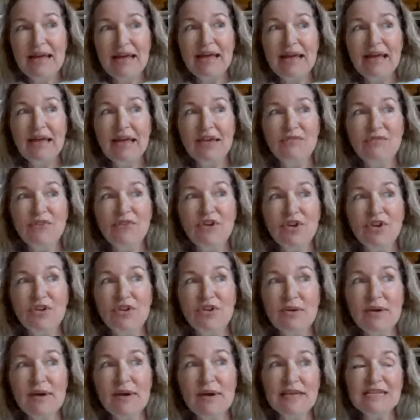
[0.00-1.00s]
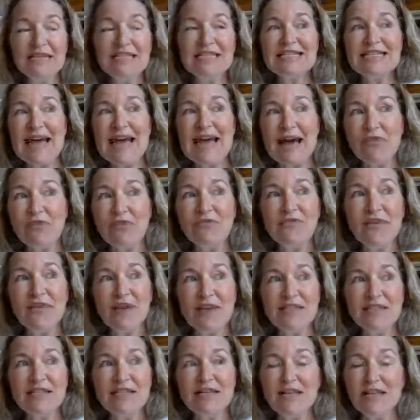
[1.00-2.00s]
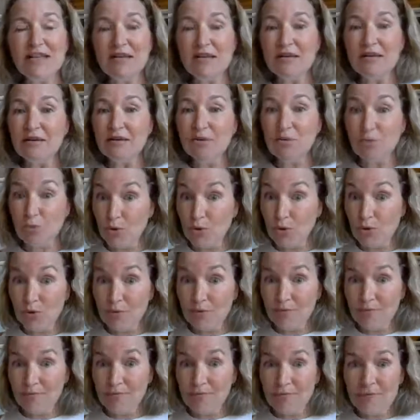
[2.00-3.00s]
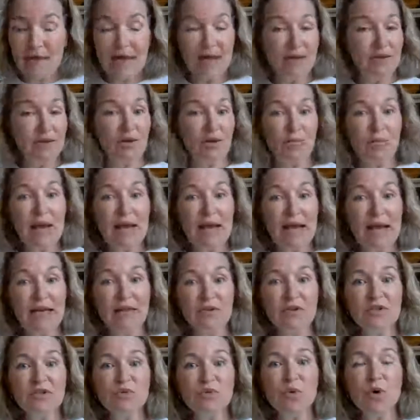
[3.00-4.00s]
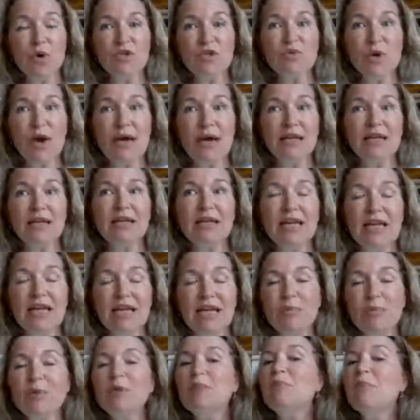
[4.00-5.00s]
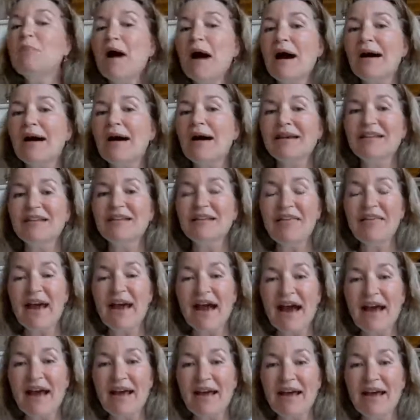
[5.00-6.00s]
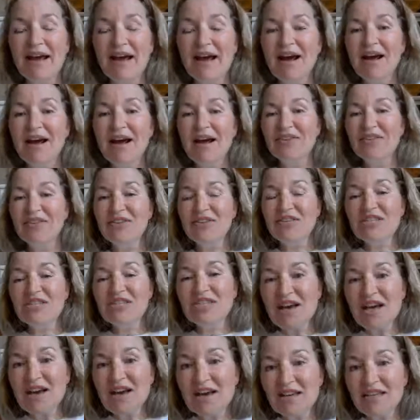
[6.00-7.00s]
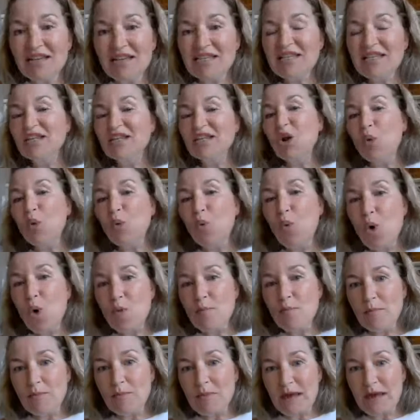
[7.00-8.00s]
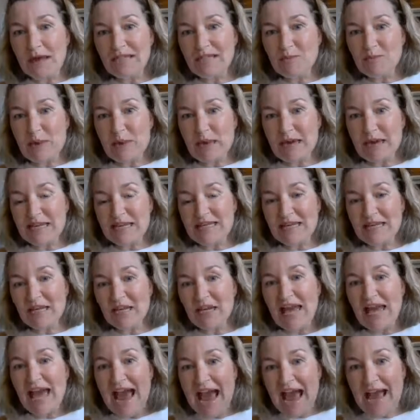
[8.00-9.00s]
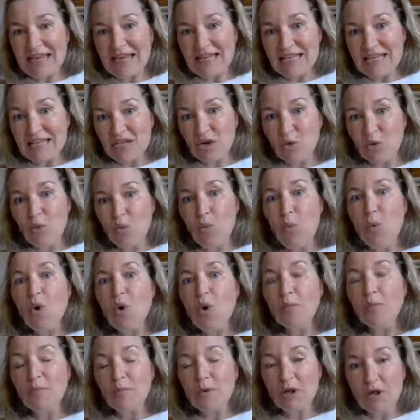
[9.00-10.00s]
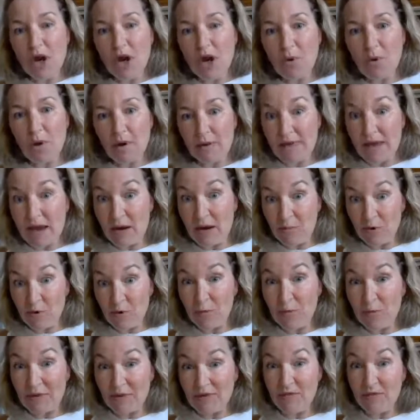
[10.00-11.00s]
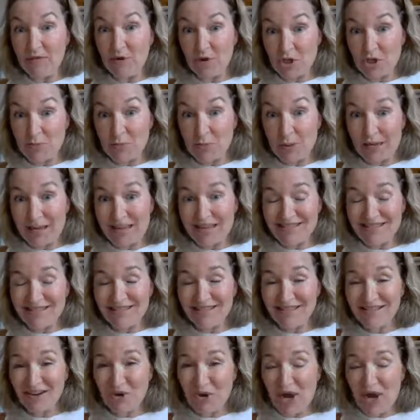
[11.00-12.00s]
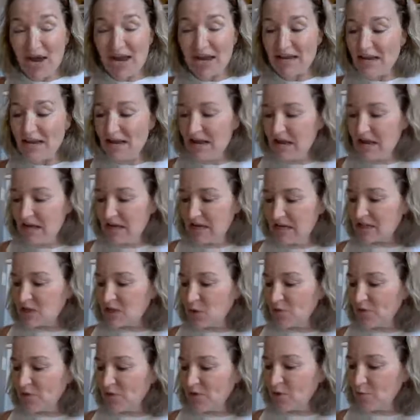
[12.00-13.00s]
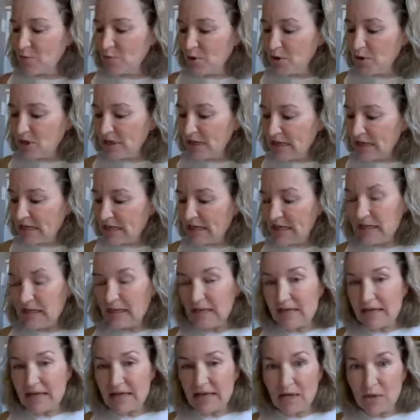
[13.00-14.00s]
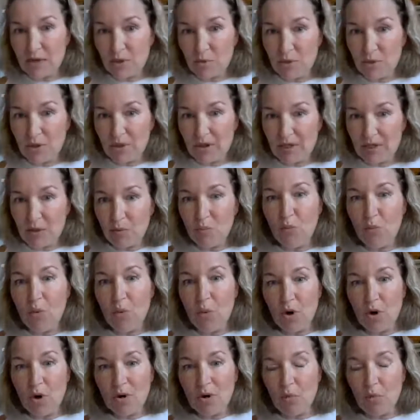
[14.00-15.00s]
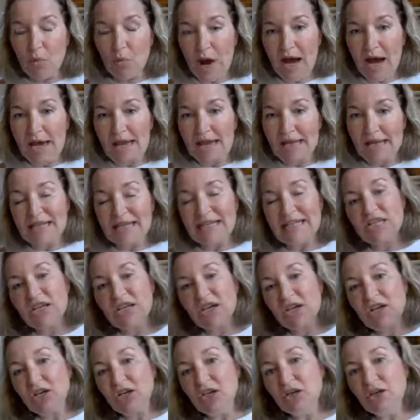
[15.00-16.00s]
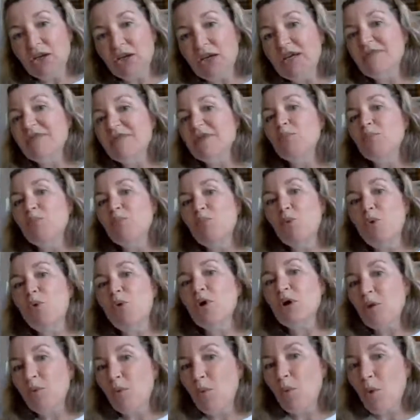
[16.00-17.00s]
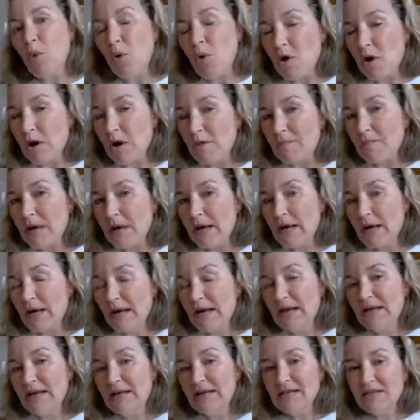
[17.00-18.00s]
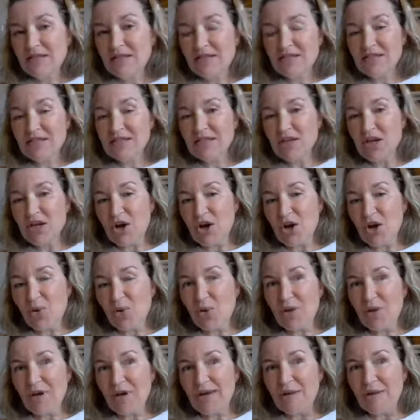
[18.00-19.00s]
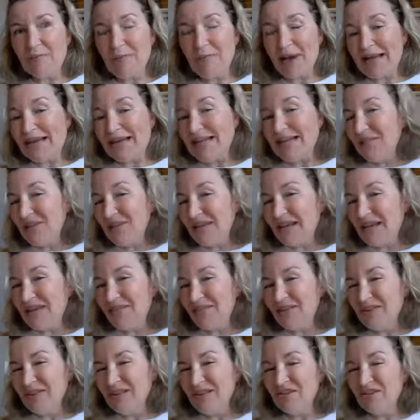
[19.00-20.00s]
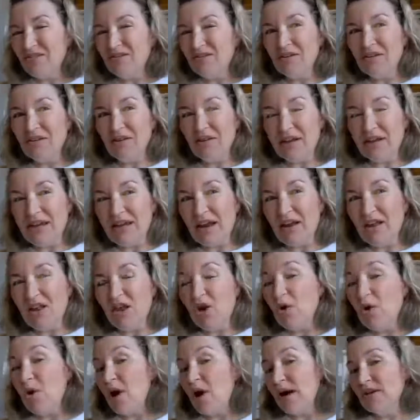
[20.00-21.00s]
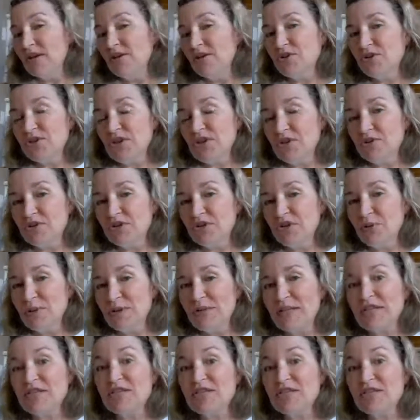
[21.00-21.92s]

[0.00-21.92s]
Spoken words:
If you're in a south-facing room and you're painting those walls white, keep in mind that the sun is going to warm up that space and cast a warm glow on that room in the first place, okay? So if you're putting in like a really warm white, it's going to look even more warm. So it might even give a little yellow undertone to it.